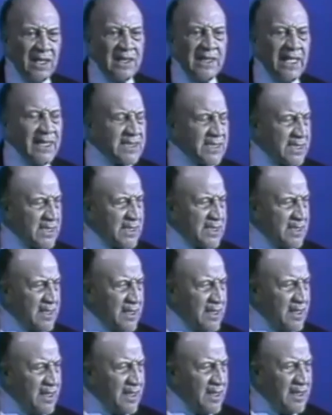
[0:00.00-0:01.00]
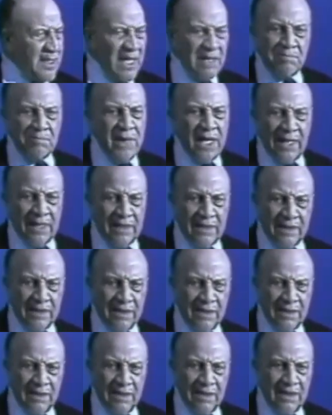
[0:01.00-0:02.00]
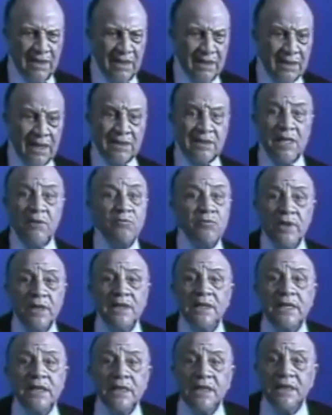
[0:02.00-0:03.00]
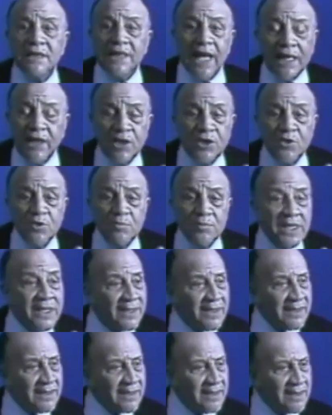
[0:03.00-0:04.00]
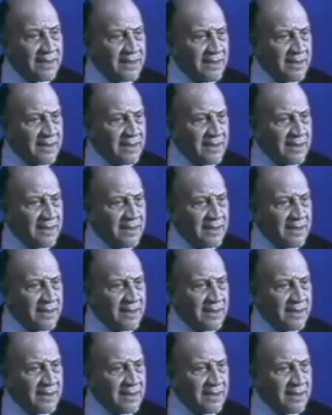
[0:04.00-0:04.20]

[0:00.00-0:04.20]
less than men, that they're really not human.